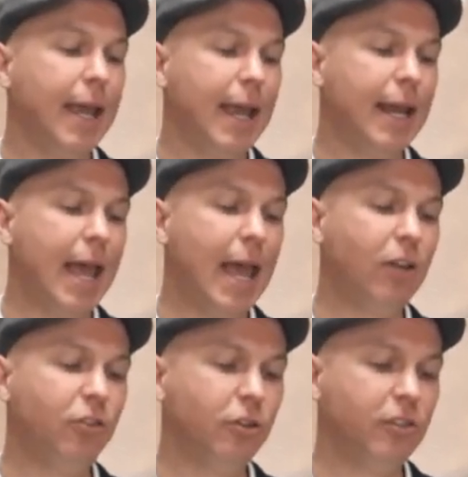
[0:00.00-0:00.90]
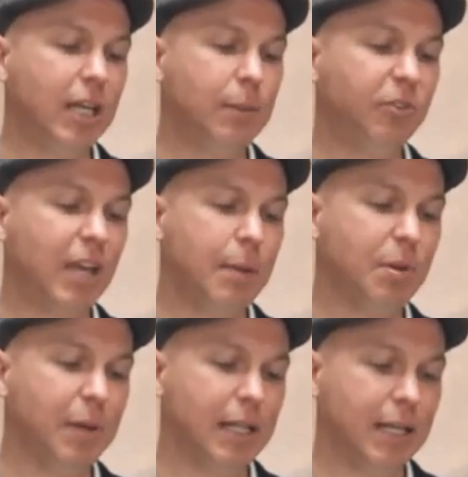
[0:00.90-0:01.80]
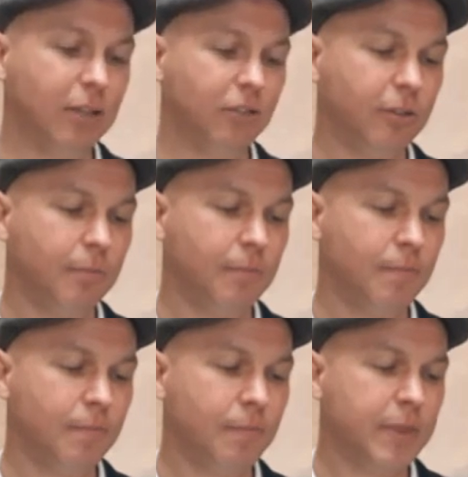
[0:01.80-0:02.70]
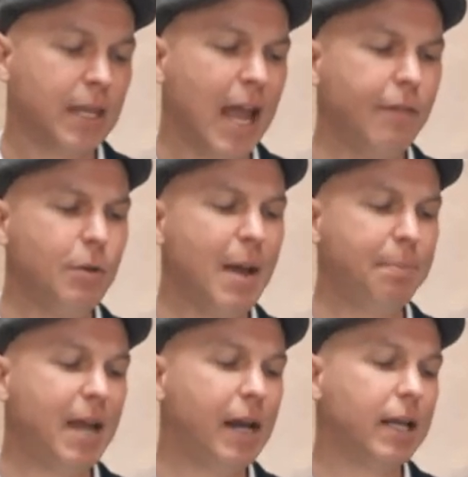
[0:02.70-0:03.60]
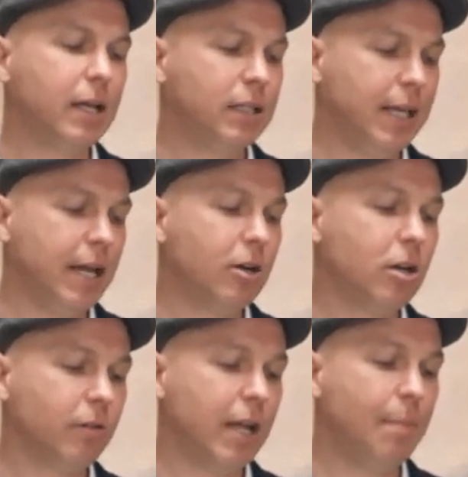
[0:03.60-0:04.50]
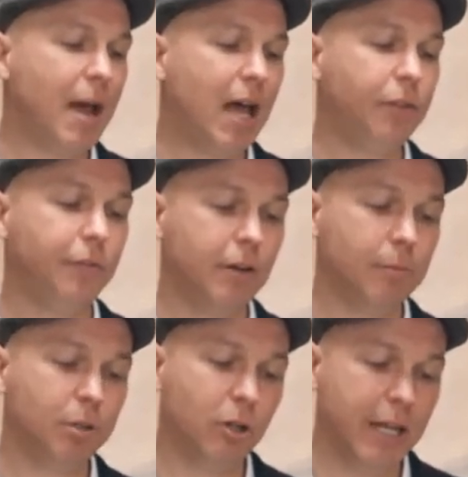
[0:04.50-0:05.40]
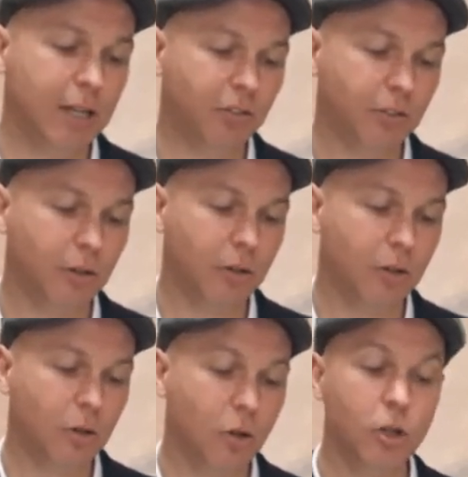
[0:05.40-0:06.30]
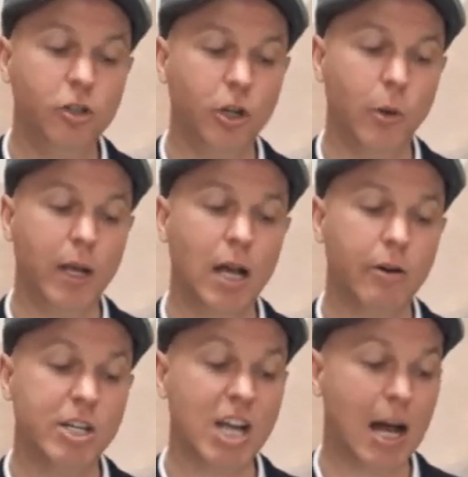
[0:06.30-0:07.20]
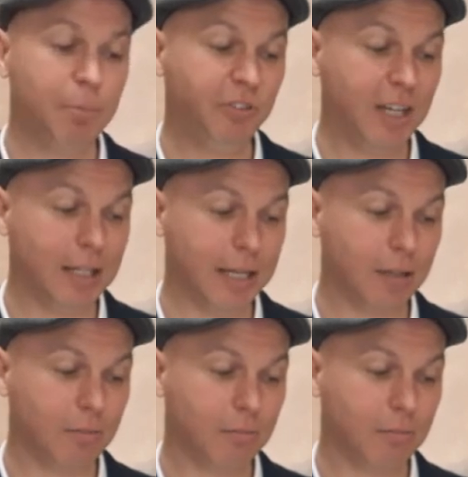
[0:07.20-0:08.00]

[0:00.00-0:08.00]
Enhance your team's capabilities. Have you mapped out a clear career path for your employees? Do you encourage upskilling?